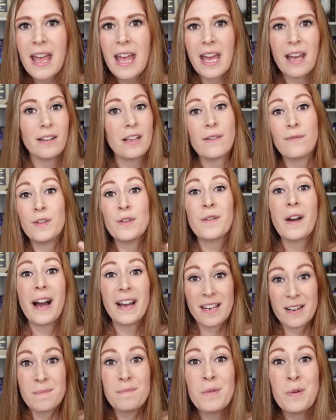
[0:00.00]
if you
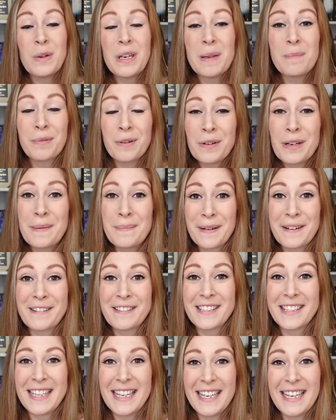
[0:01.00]
got your moody broody
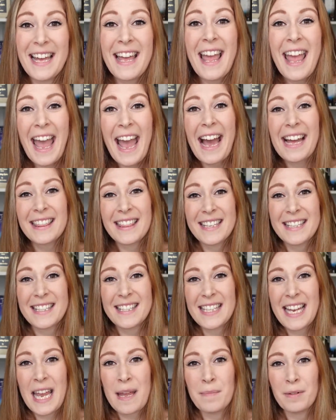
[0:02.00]
person at this
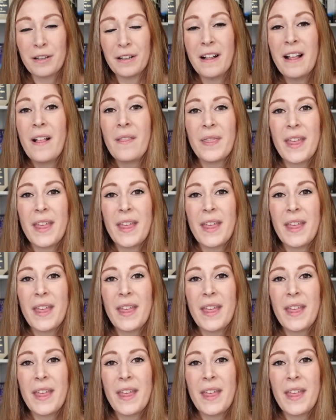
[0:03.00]
table,